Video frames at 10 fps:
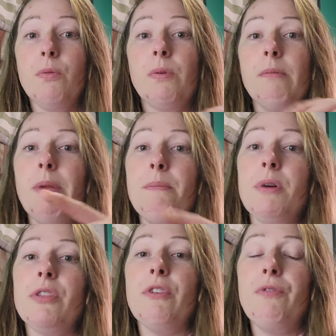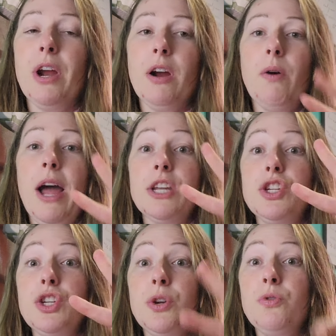Remember, the Pharaoh
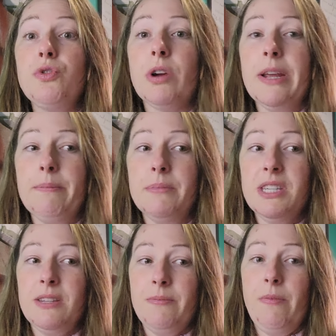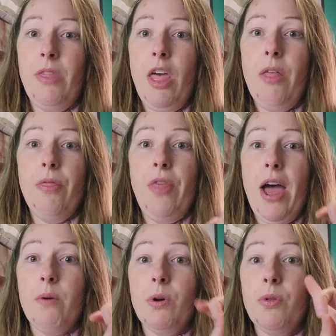had two dreams
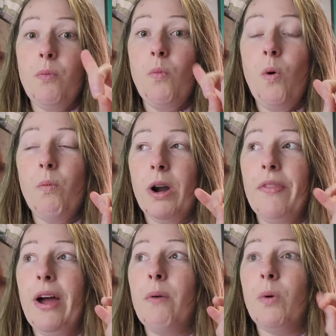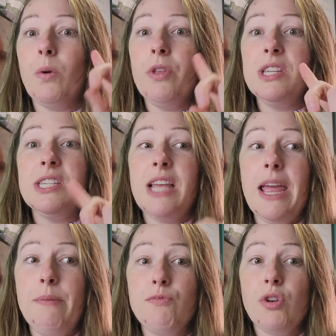that were the that were the
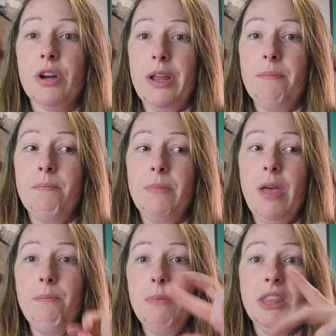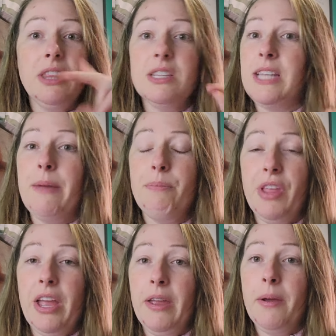same dream. It meant the same
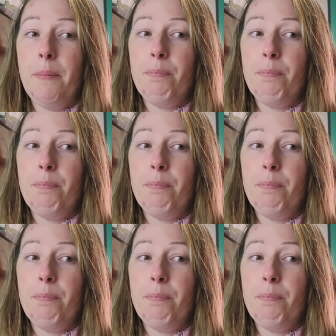thing.